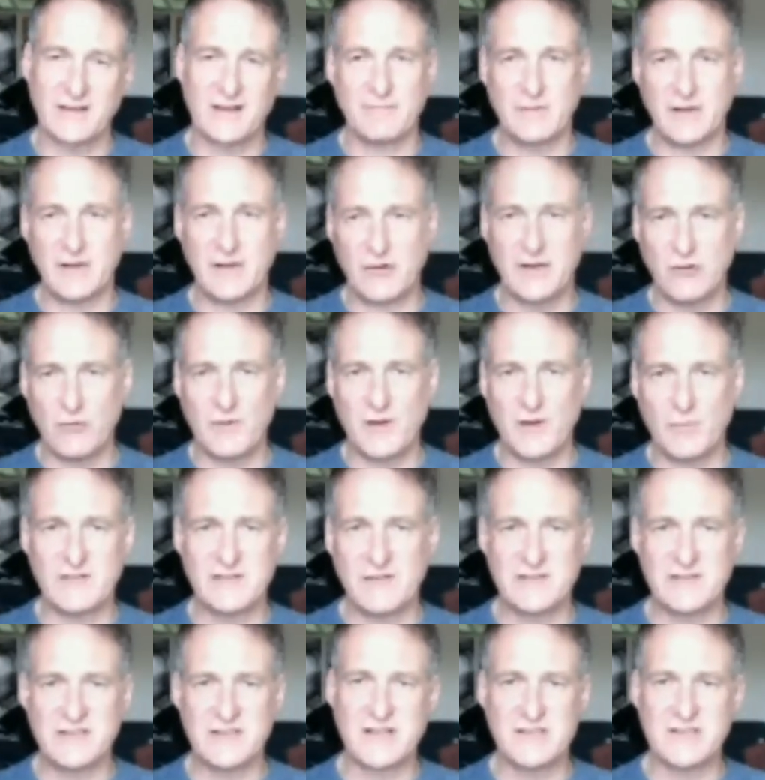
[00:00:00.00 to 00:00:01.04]
gave them a little
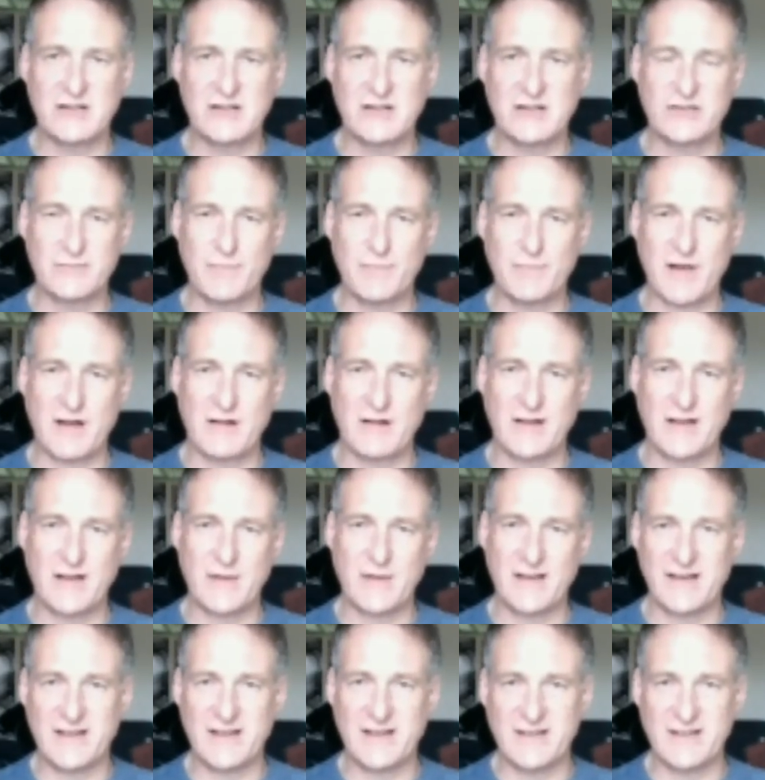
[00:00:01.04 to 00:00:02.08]
bit of a discussion
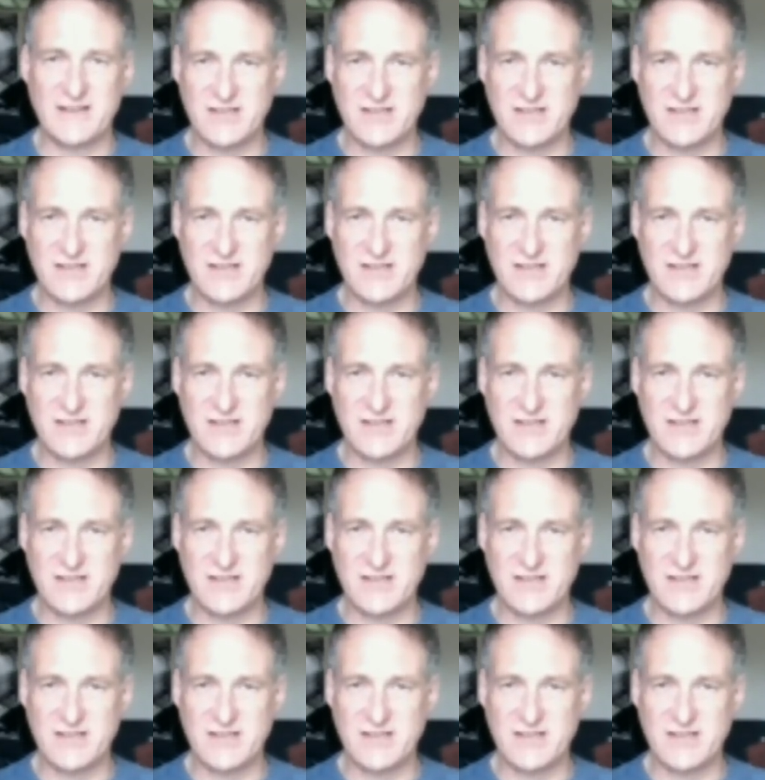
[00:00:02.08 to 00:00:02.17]
about it.